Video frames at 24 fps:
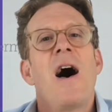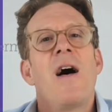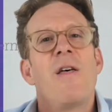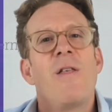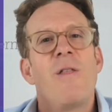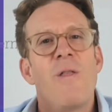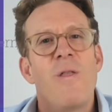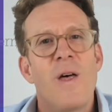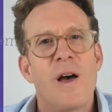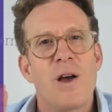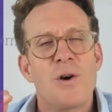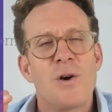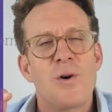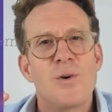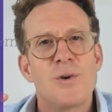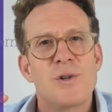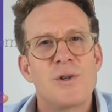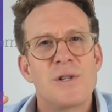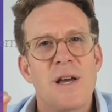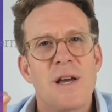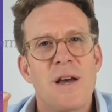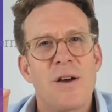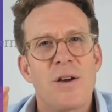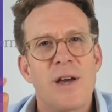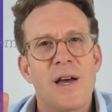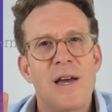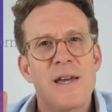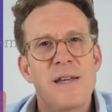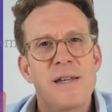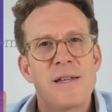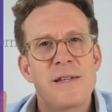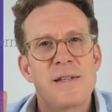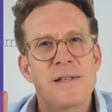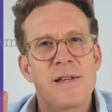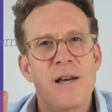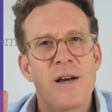that cause it. Okay,
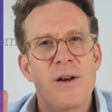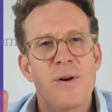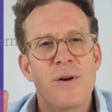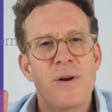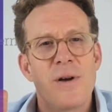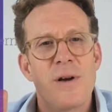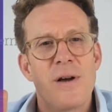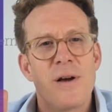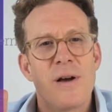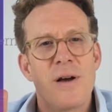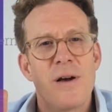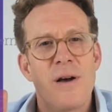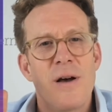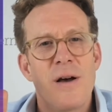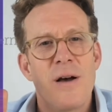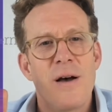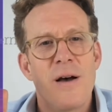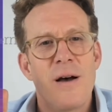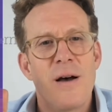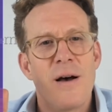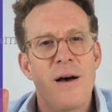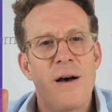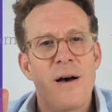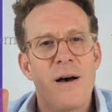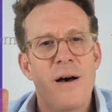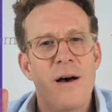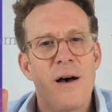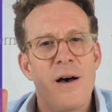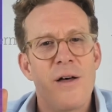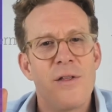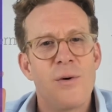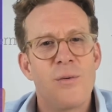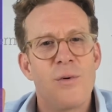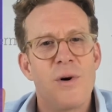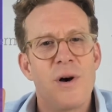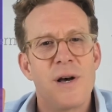so
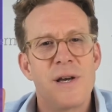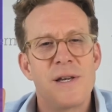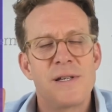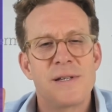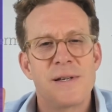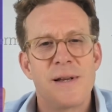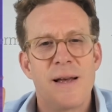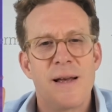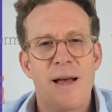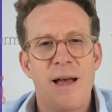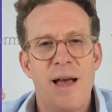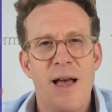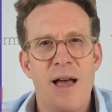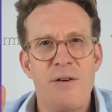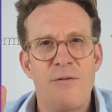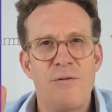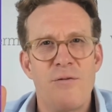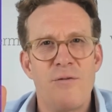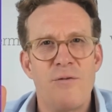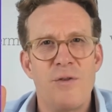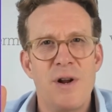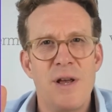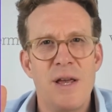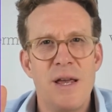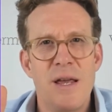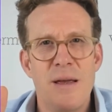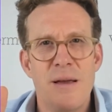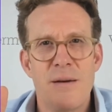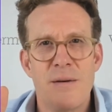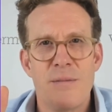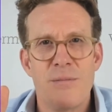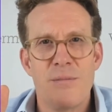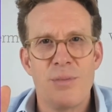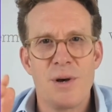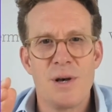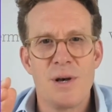otherwise, every
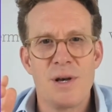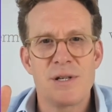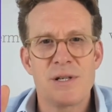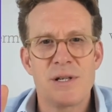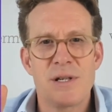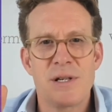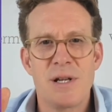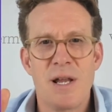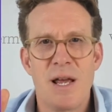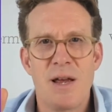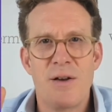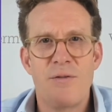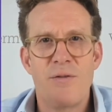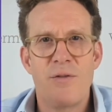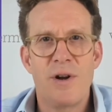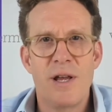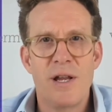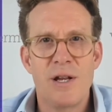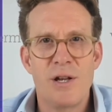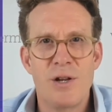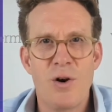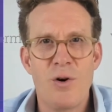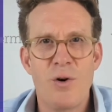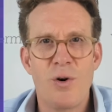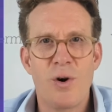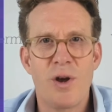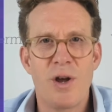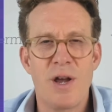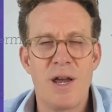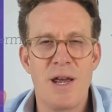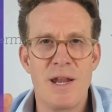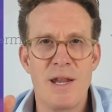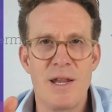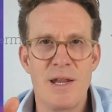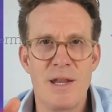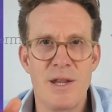person, every dog
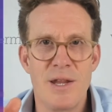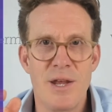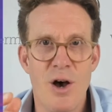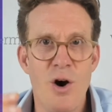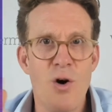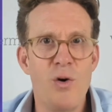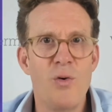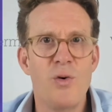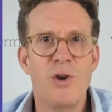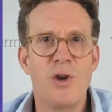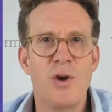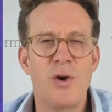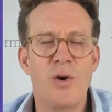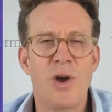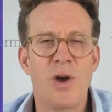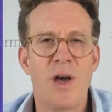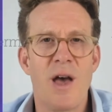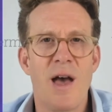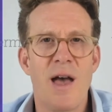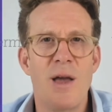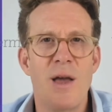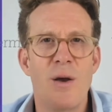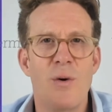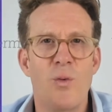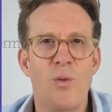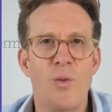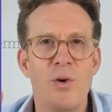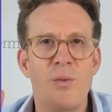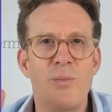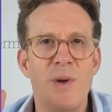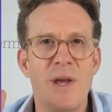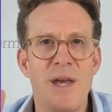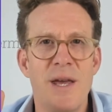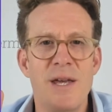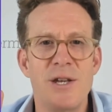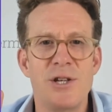in the whole UK would
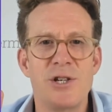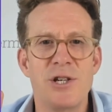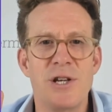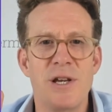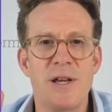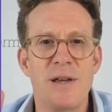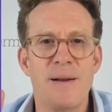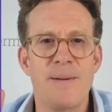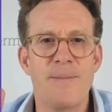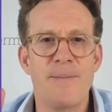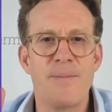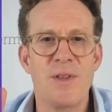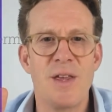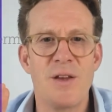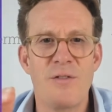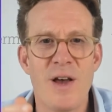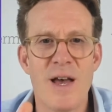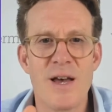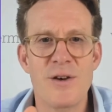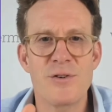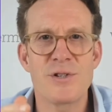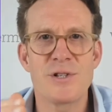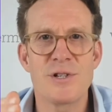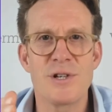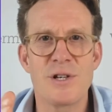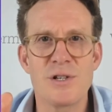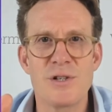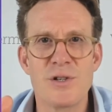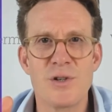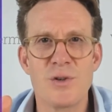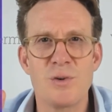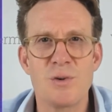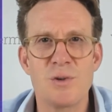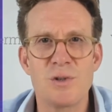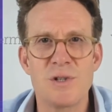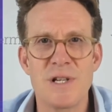be itchy. If house dust
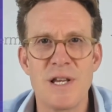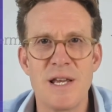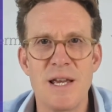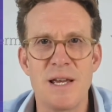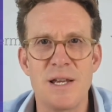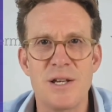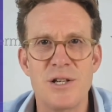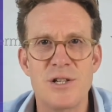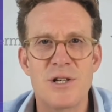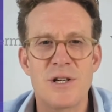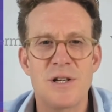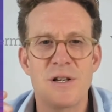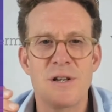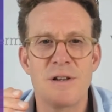caused itch,